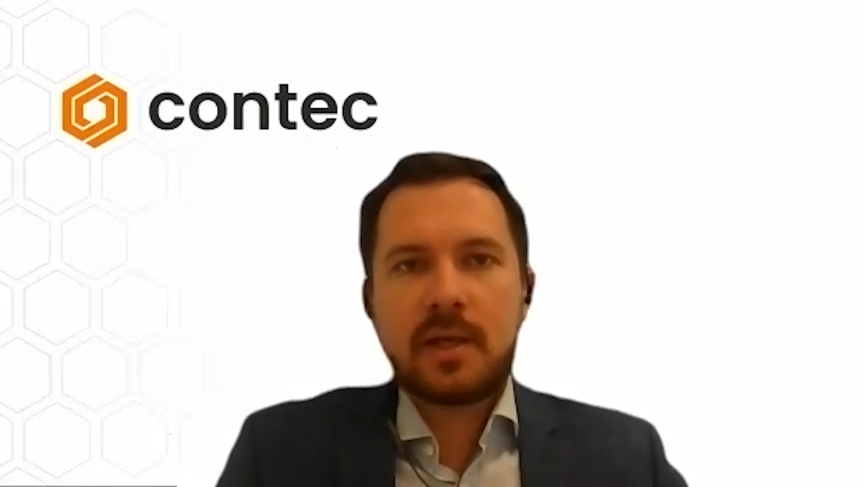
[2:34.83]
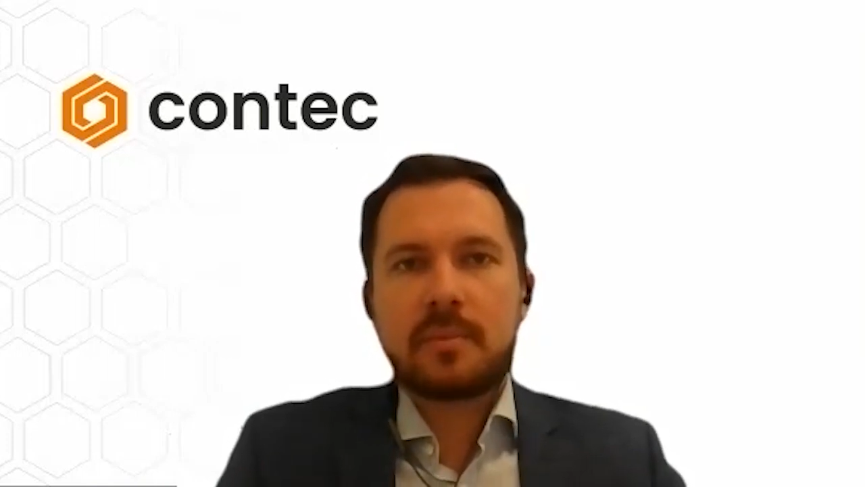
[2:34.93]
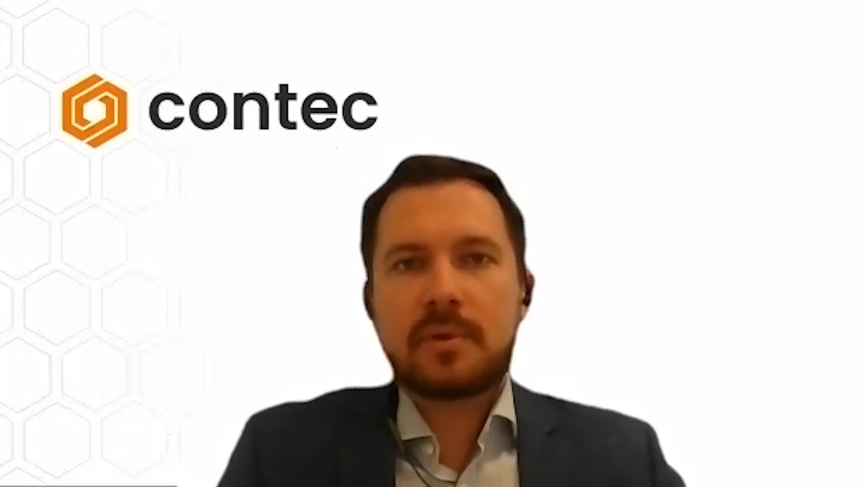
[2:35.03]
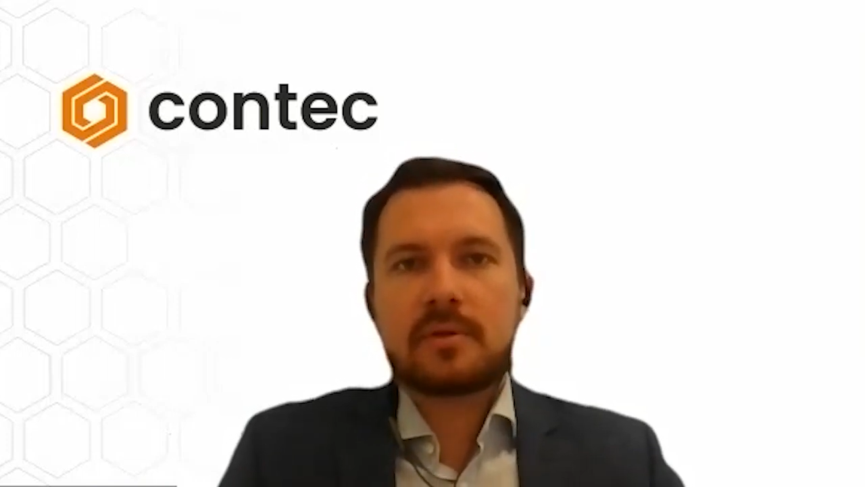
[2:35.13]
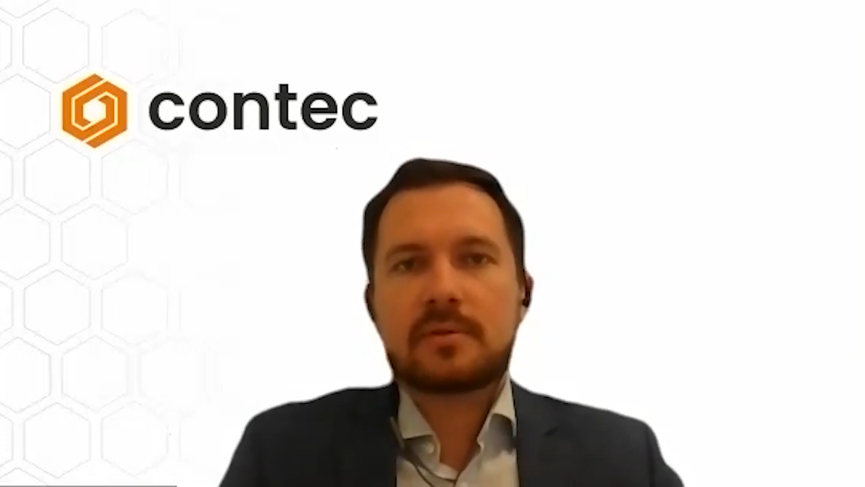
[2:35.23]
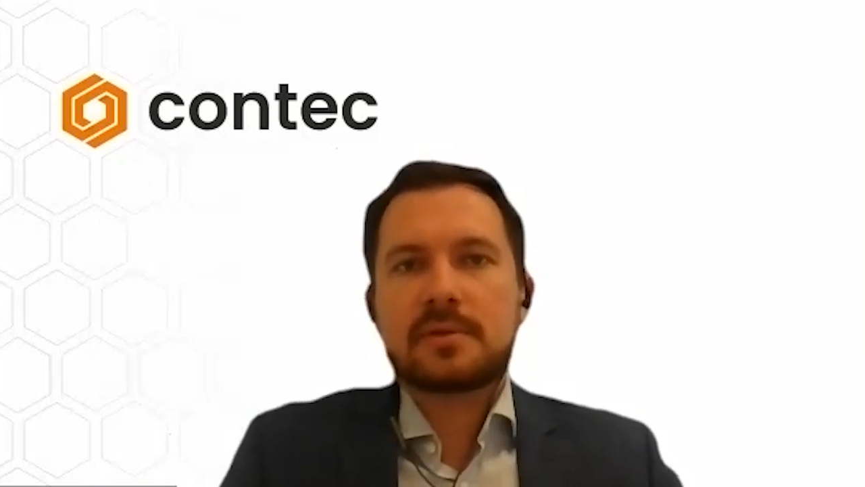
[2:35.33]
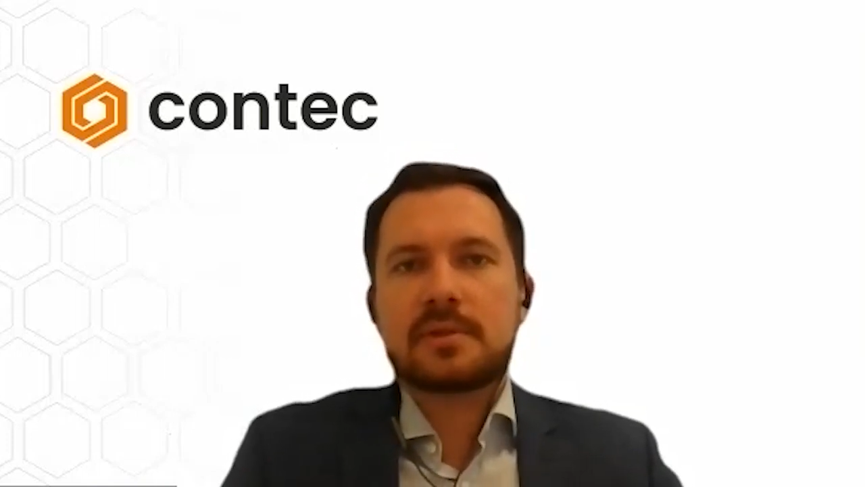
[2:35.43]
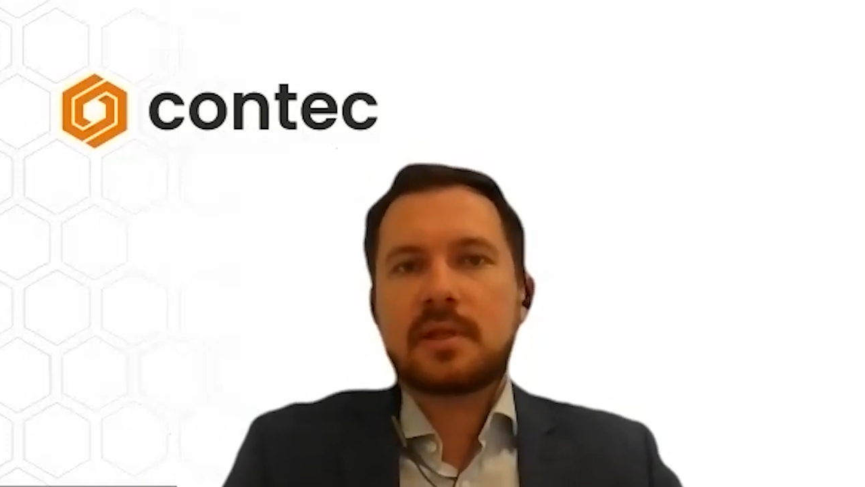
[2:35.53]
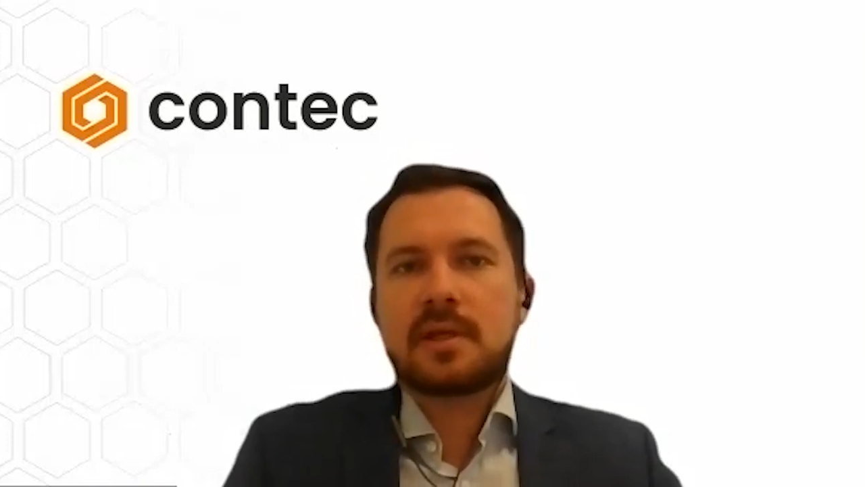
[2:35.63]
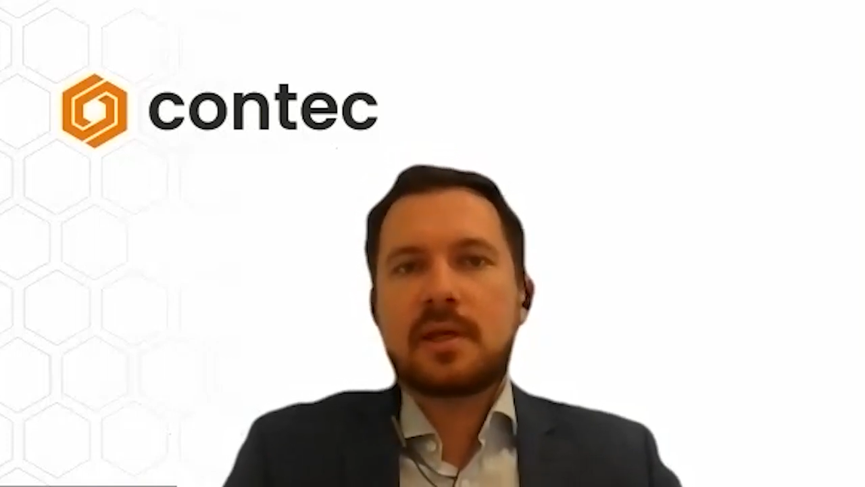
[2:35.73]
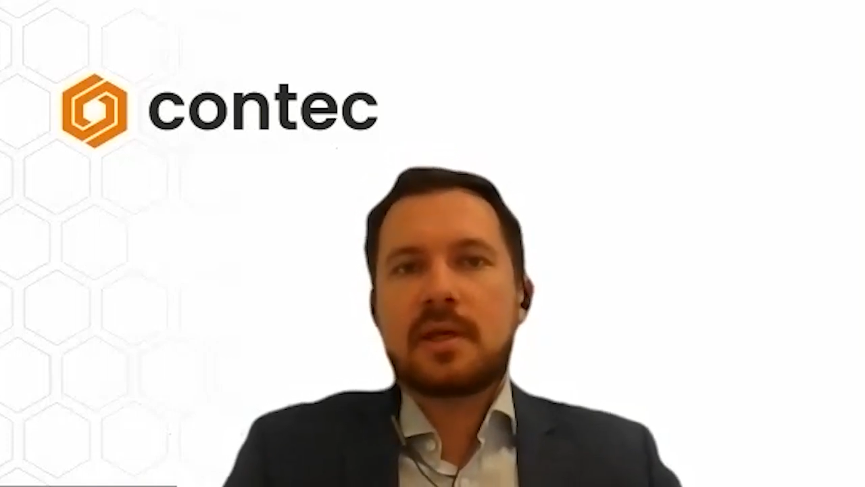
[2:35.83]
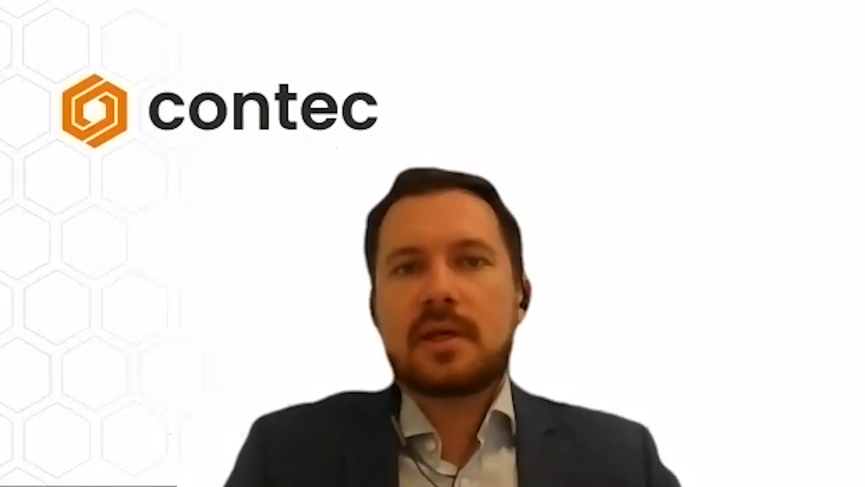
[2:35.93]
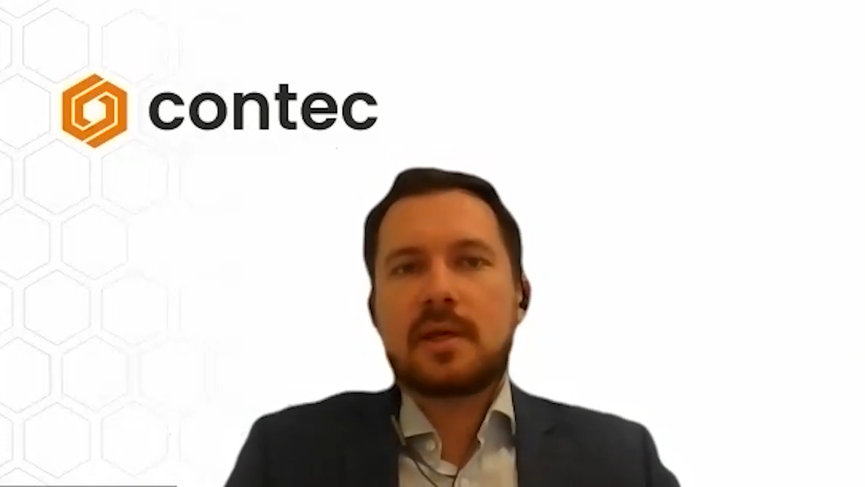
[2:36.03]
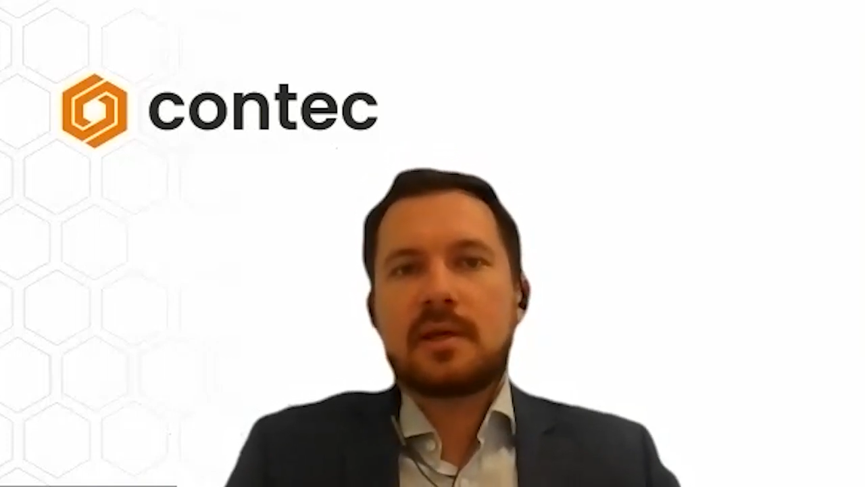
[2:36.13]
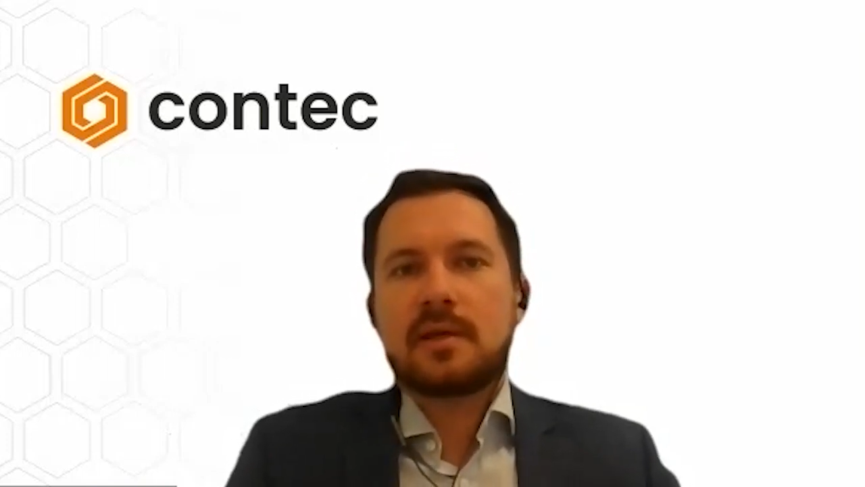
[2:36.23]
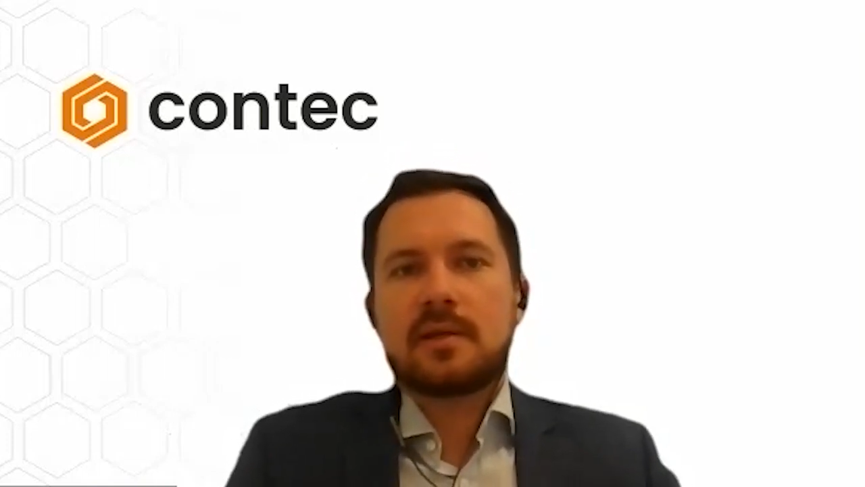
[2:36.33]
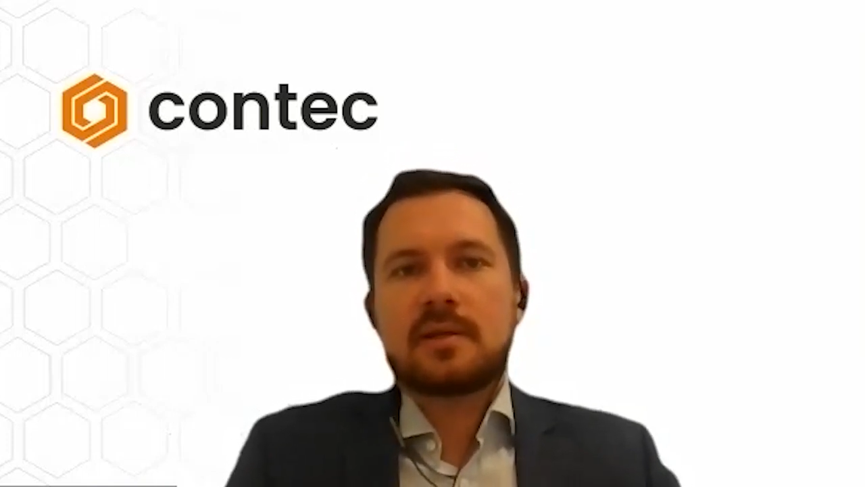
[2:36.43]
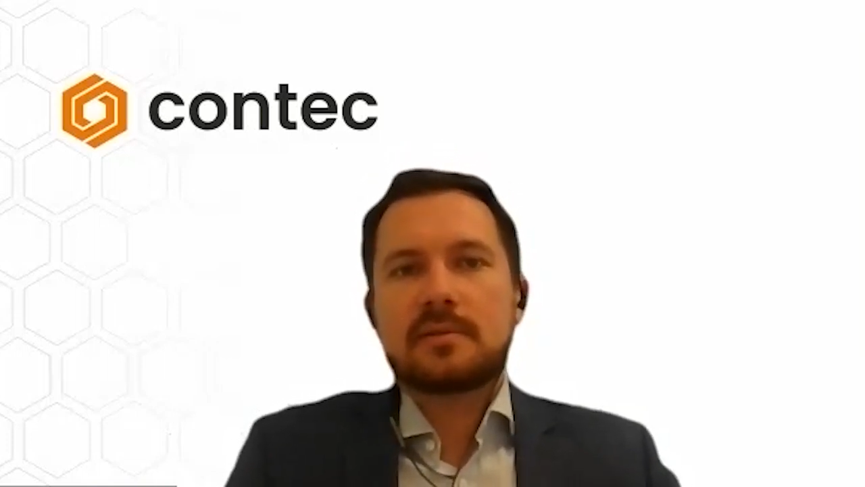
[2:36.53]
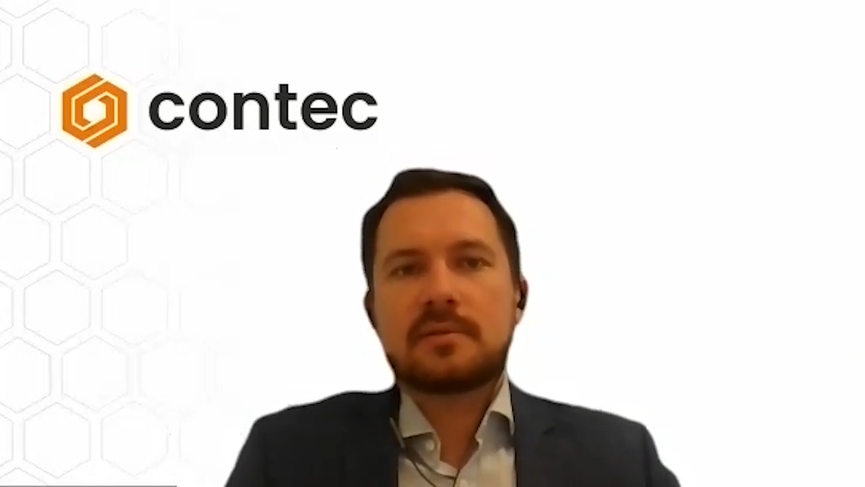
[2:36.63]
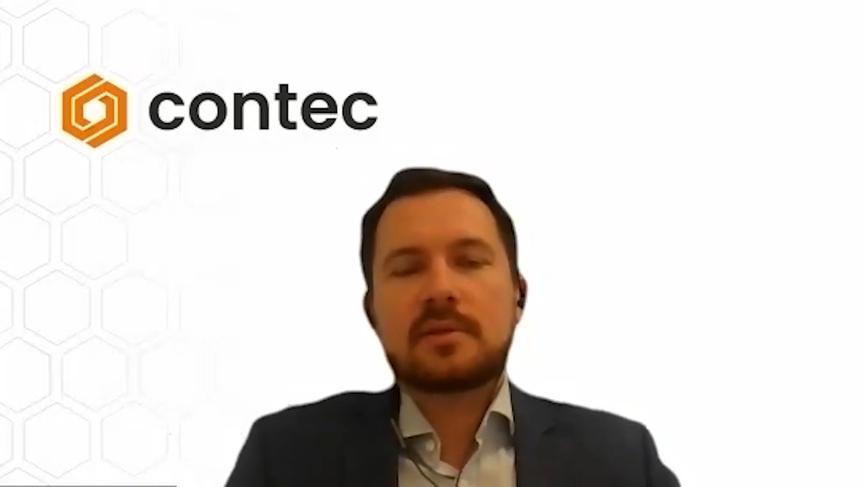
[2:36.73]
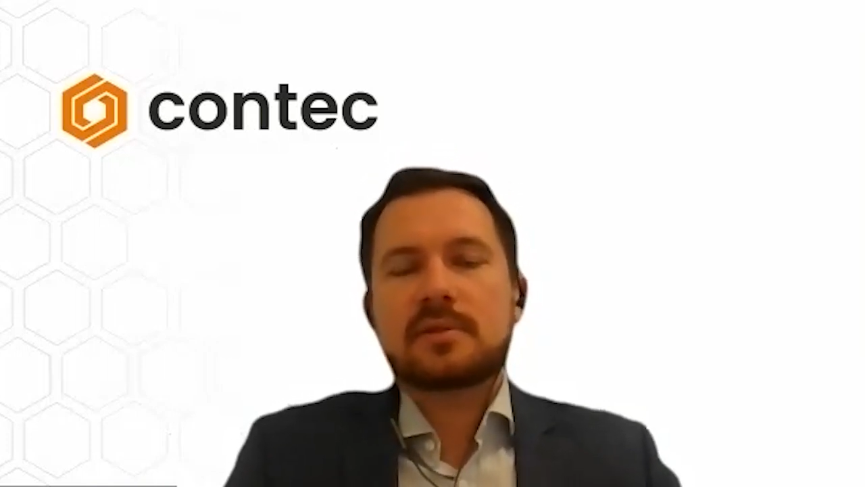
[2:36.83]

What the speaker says: because there are